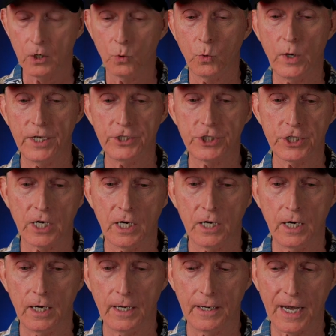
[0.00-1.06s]
which
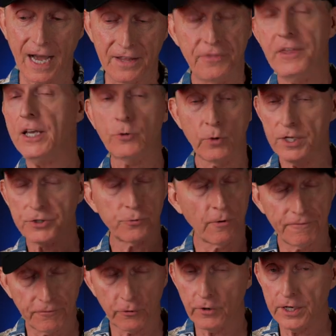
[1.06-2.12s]
I think is
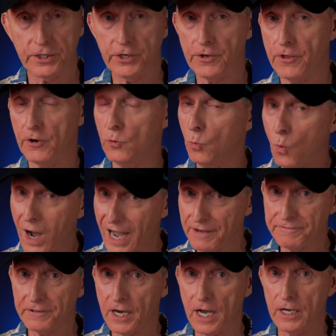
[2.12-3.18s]
referring to their
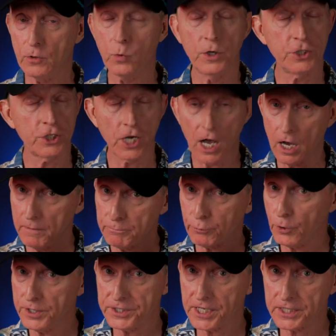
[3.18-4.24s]
Wi-Fi, which
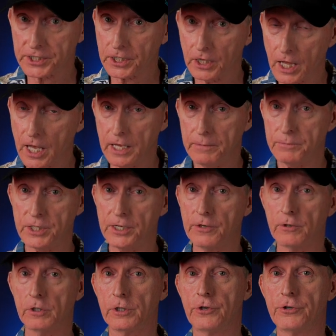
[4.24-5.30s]
Princess claims in
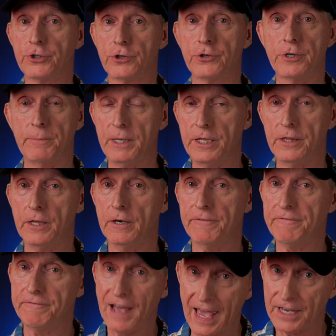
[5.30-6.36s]
their literature to be the
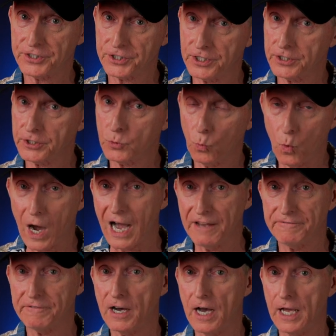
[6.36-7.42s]
fastest
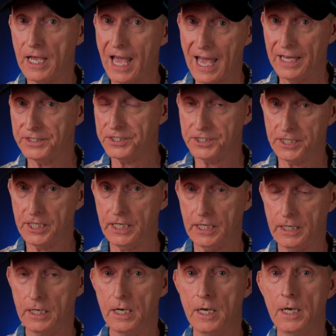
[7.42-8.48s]
Wi-Fi at
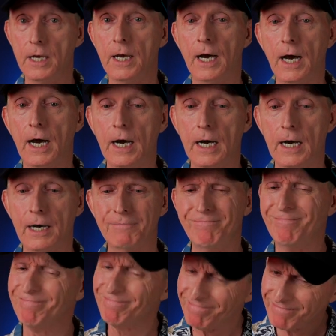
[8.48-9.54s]
sea.
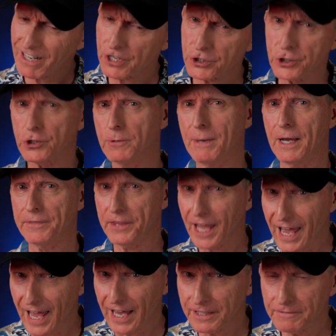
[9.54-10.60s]
Not sure about
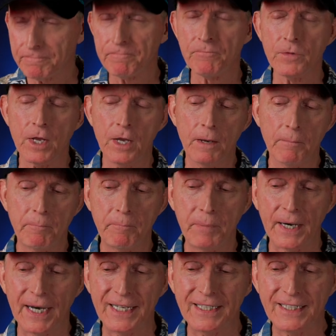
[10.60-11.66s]
that,
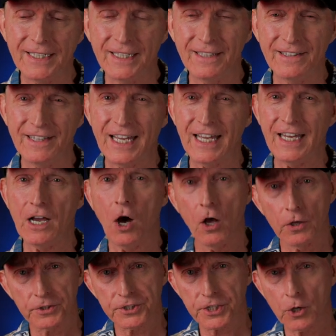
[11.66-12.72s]
but they
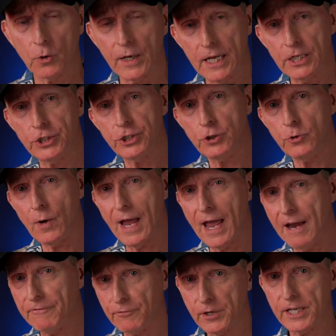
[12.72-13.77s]
also issue
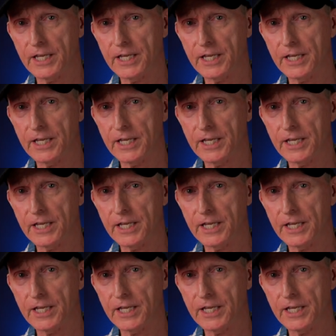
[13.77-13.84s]
every